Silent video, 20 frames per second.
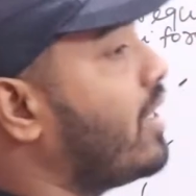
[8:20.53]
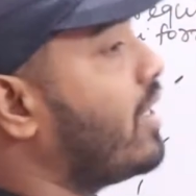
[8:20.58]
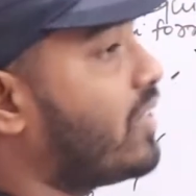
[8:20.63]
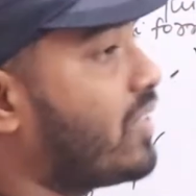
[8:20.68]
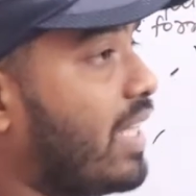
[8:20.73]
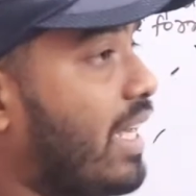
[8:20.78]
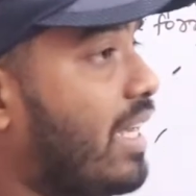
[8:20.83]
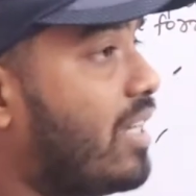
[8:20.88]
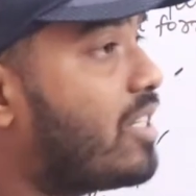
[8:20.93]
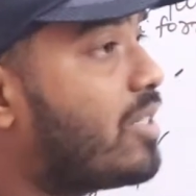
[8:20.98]

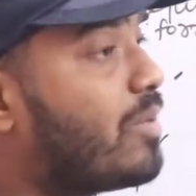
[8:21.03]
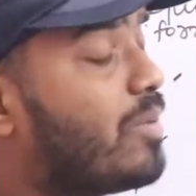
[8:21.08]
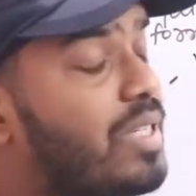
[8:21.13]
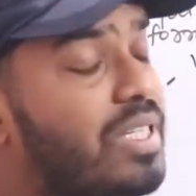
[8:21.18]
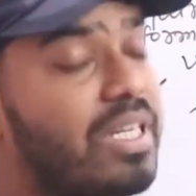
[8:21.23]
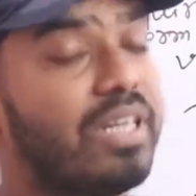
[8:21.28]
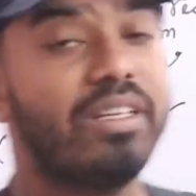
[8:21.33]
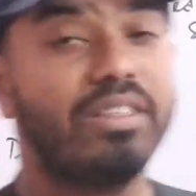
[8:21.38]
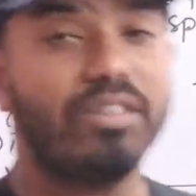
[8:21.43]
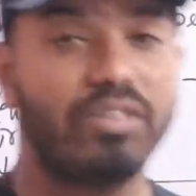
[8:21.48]

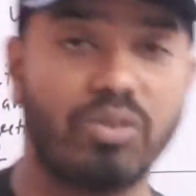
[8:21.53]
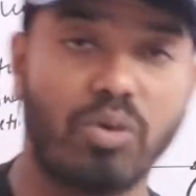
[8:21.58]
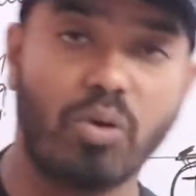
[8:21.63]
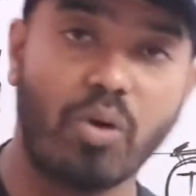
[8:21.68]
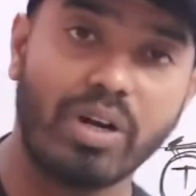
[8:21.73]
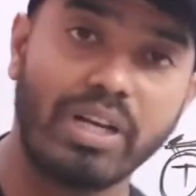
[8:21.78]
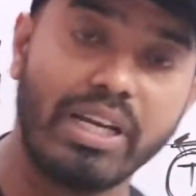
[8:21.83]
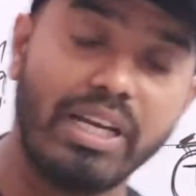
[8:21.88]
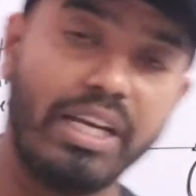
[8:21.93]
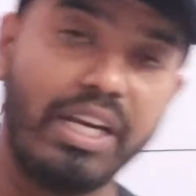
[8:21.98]
Centripetal is
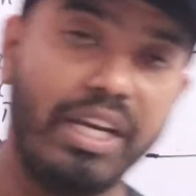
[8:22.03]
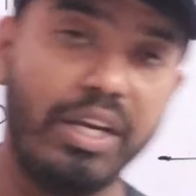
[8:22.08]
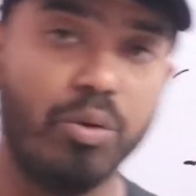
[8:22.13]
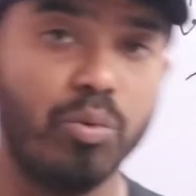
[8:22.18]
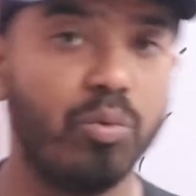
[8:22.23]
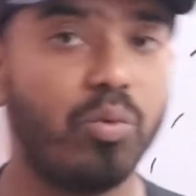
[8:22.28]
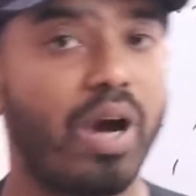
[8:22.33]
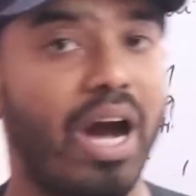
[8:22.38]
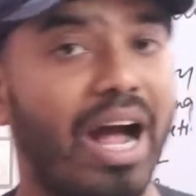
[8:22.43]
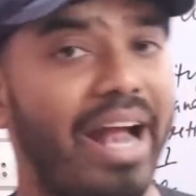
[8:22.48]
not a
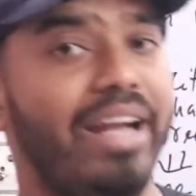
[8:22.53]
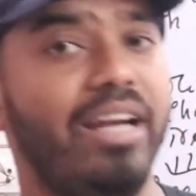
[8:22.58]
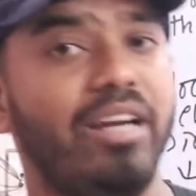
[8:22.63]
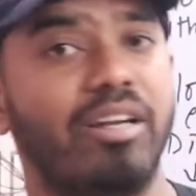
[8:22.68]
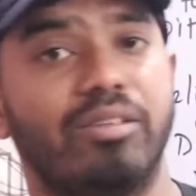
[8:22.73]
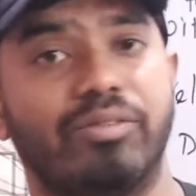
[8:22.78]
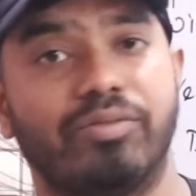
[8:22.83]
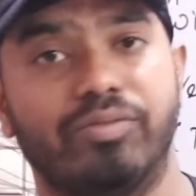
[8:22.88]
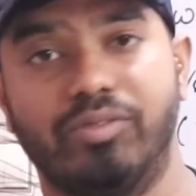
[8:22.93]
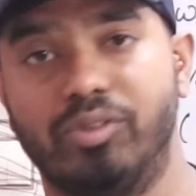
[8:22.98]
new kind
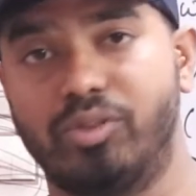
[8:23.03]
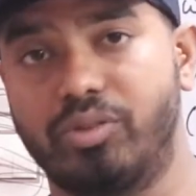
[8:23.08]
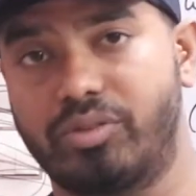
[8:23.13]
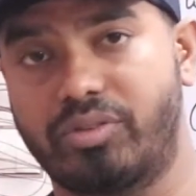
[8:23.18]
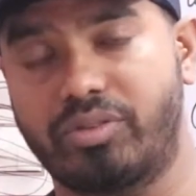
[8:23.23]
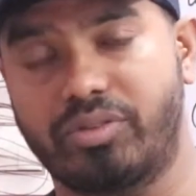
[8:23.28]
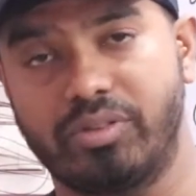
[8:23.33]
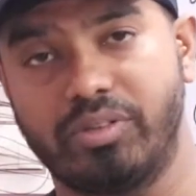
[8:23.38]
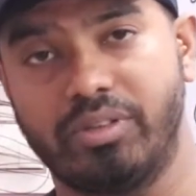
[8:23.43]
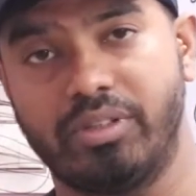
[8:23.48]
of
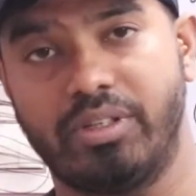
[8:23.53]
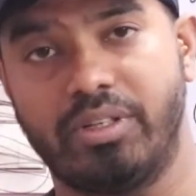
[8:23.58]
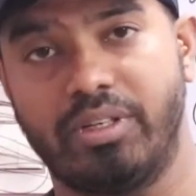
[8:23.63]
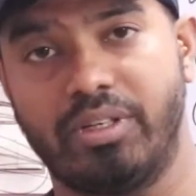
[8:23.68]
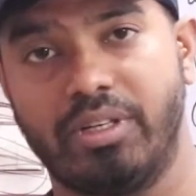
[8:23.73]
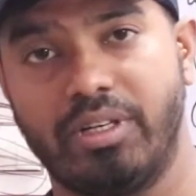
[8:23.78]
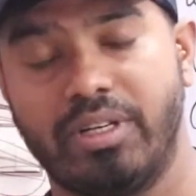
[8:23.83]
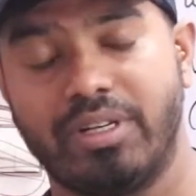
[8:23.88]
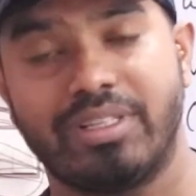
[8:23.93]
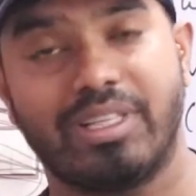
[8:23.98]
force.
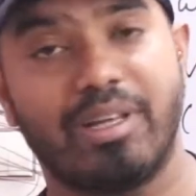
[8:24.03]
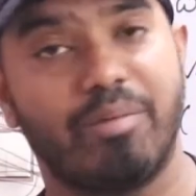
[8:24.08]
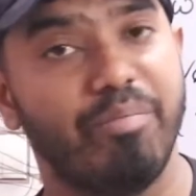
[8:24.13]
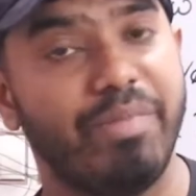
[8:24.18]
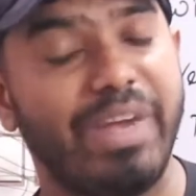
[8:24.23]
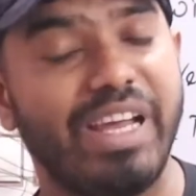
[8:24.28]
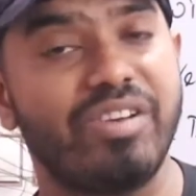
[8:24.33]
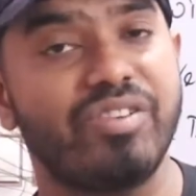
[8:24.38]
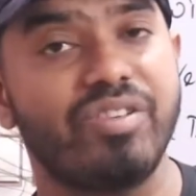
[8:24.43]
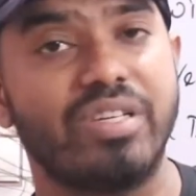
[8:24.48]
The
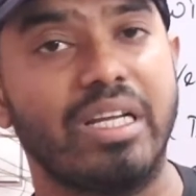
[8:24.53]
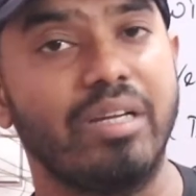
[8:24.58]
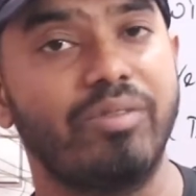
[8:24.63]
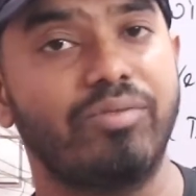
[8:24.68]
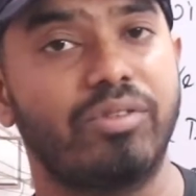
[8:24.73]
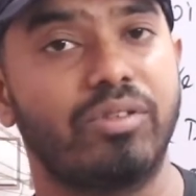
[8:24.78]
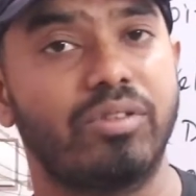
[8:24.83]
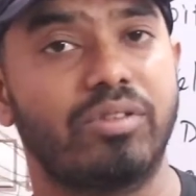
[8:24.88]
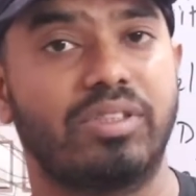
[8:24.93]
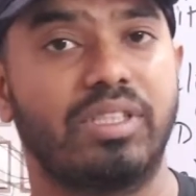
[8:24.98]
material
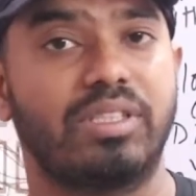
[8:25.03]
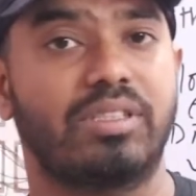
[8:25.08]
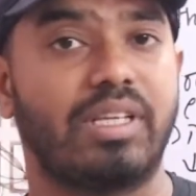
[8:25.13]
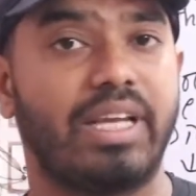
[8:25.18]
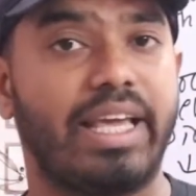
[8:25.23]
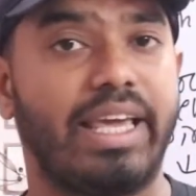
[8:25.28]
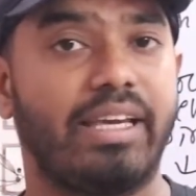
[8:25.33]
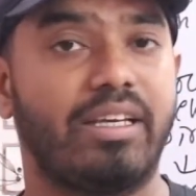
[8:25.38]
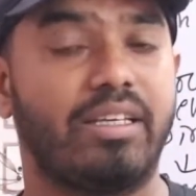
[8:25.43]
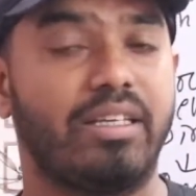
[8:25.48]
forces
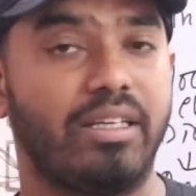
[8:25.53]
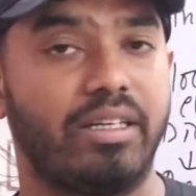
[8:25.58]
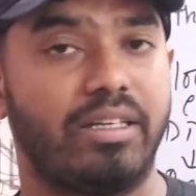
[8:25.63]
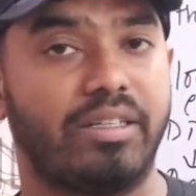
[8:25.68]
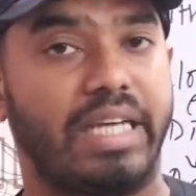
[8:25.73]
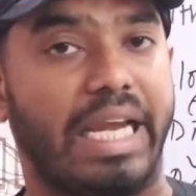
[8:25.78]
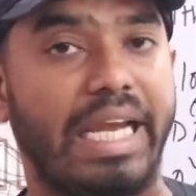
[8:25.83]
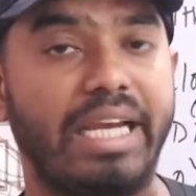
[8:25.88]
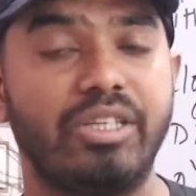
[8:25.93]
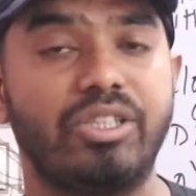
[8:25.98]
like
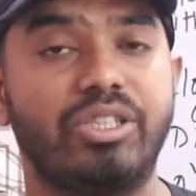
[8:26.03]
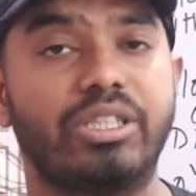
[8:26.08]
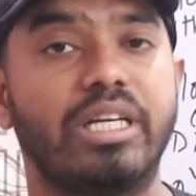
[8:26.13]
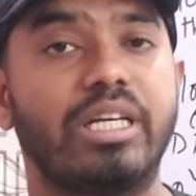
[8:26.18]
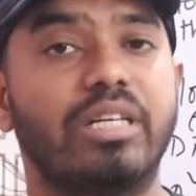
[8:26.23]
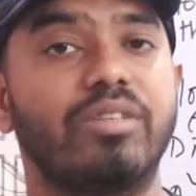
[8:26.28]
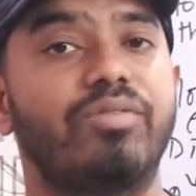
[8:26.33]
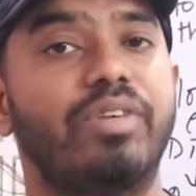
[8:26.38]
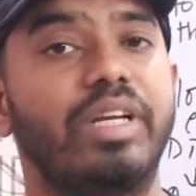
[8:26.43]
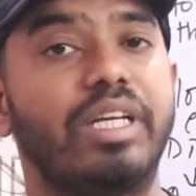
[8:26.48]

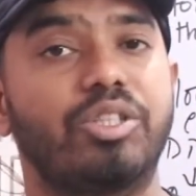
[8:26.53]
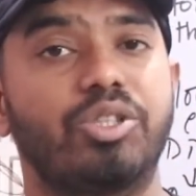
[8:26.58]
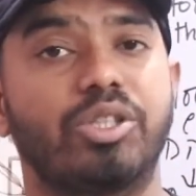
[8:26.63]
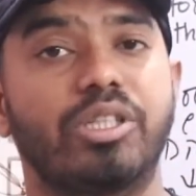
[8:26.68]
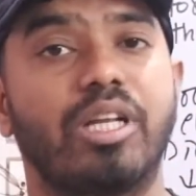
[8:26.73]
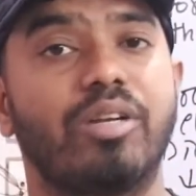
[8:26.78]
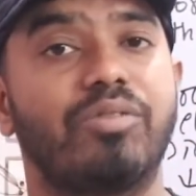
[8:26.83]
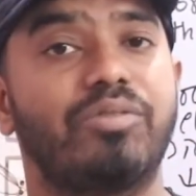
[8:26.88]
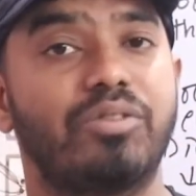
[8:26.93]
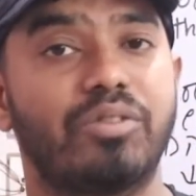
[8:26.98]
tension,
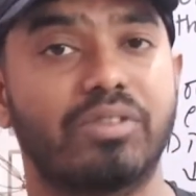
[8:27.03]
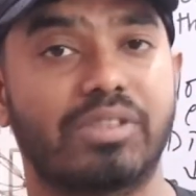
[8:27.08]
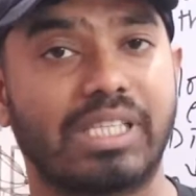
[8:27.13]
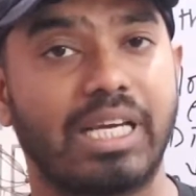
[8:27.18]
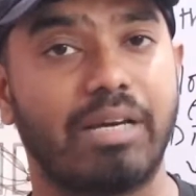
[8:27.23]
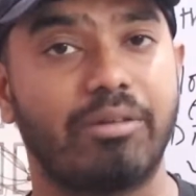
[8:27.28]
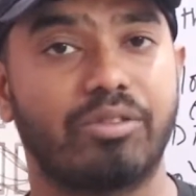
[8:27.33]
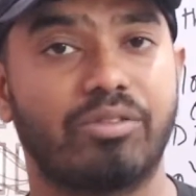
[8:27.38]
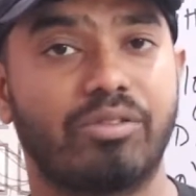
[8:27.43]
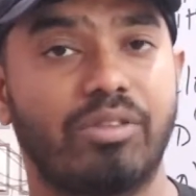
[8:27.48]
frictional force,
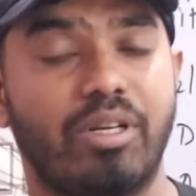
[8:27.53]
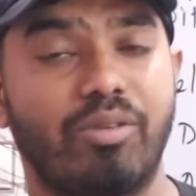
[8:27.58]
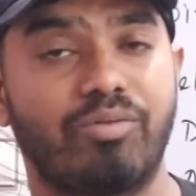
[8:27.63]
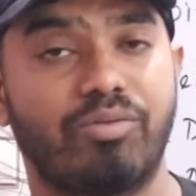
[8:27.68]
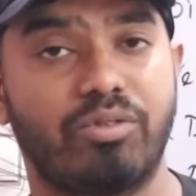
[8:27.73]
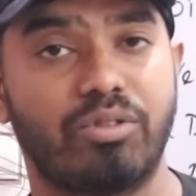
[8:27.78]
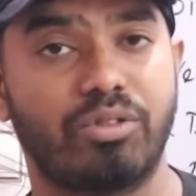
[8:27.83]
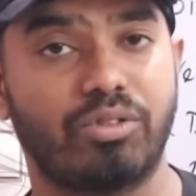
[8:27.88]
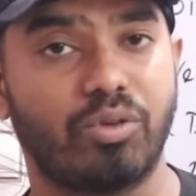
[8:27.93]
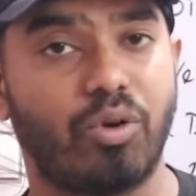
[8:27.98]
gravitational
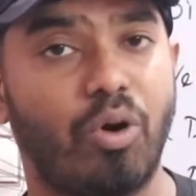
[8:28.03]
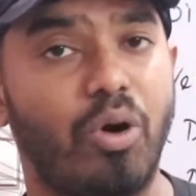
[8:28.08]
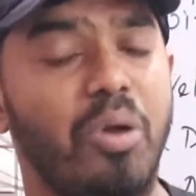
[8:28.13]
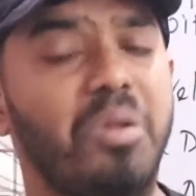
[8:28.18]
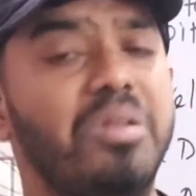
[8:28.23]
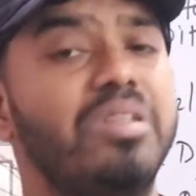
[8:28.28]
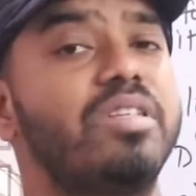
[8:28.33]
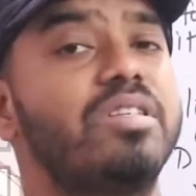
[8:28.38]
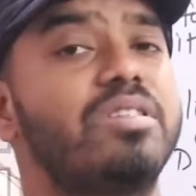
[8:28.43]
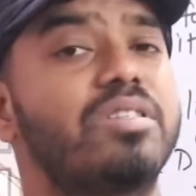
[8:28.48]
force,
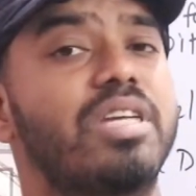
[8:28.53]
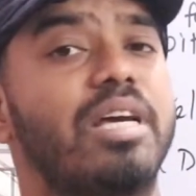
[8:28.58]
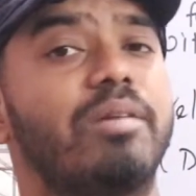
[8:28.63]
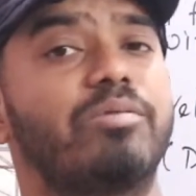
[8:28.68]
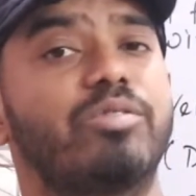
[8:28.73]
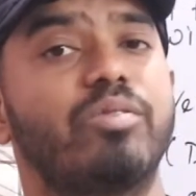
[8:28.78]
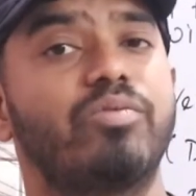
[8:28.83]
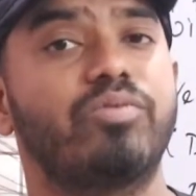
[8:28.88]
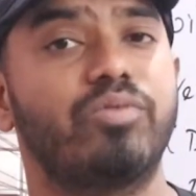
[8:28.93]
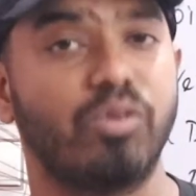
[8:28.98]
all these
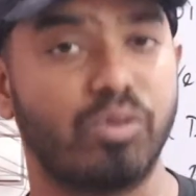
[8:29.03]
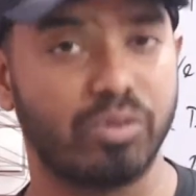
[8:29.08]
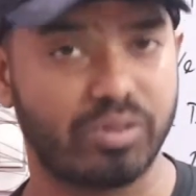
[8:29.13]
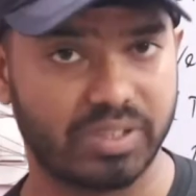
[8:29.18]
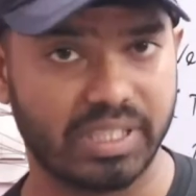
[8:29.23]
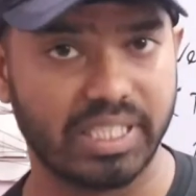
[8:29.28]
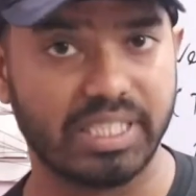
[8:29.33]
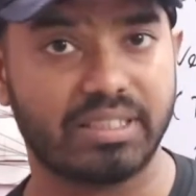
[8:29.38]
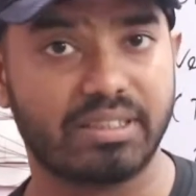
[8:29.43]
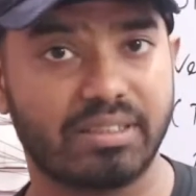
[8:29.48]
types of
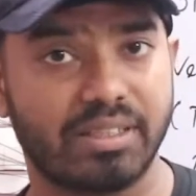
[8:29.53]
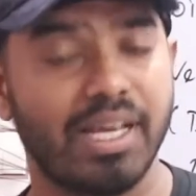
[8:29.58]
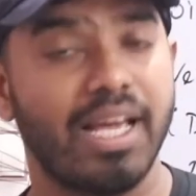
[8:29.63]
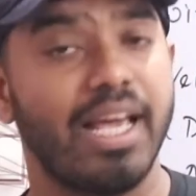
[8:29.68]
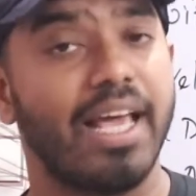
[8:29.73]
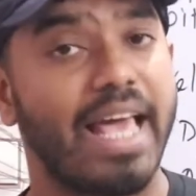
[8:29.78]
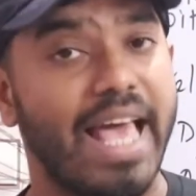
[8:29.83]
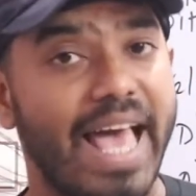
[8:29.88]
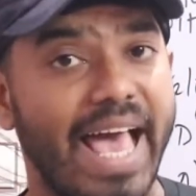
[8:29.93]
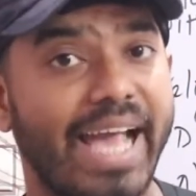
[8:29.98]
forces
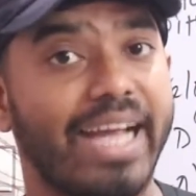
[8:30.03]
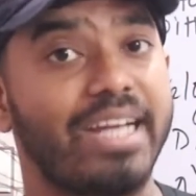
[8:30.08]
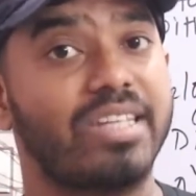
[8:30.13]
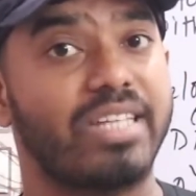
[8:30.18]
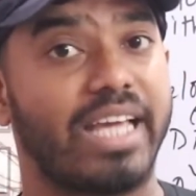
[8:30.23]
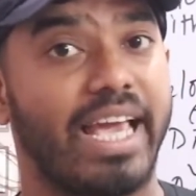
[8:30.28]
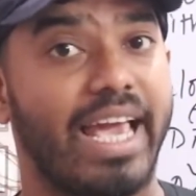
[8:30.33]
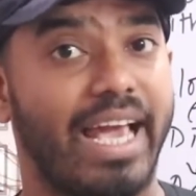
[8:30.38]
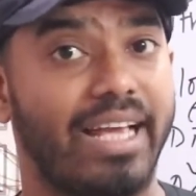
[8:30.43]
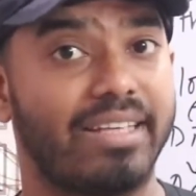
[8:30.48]

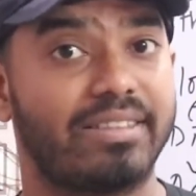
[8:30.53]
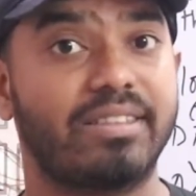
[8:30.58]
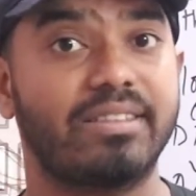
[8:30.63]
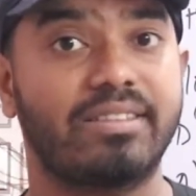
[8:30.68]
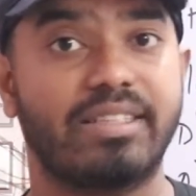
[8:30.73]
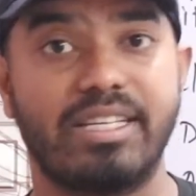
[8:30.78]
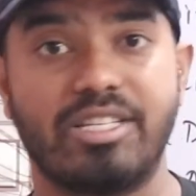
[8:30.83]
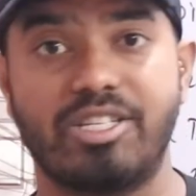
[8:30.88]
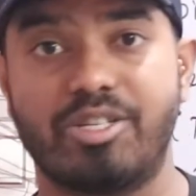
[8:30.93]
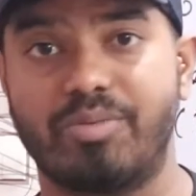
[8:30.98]
act as a
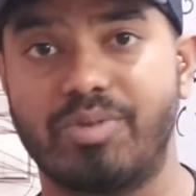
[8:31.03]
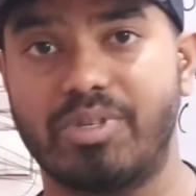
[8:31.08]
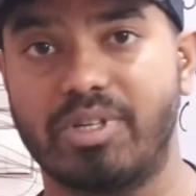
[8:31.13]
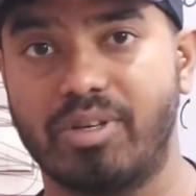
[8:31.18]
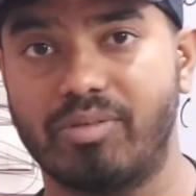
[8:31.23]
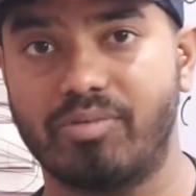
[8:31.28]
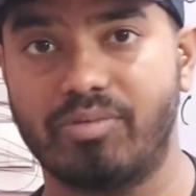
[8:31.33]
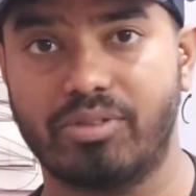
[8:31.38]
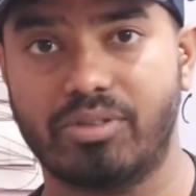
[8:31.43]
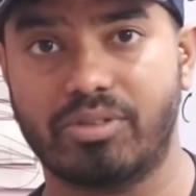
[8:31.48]

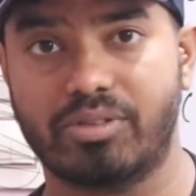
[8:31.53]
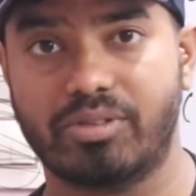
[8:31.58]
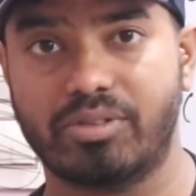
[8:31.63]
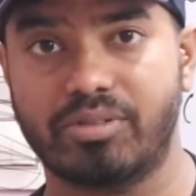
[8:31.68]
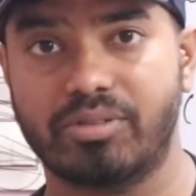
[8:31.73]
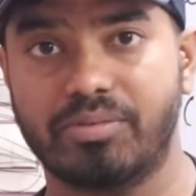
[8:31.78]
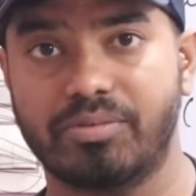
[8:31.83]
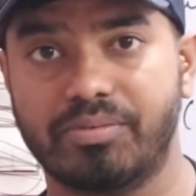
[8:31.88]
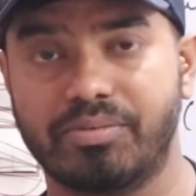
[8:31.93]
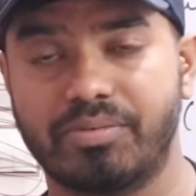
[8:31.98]
centripetal force.